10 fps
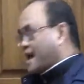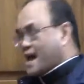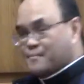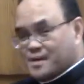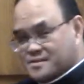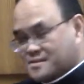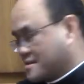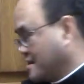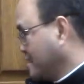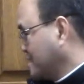
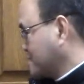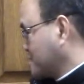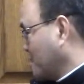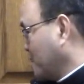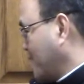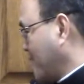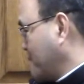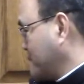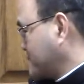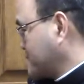amice. So an
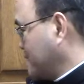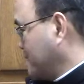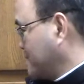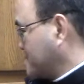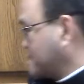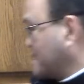amice is,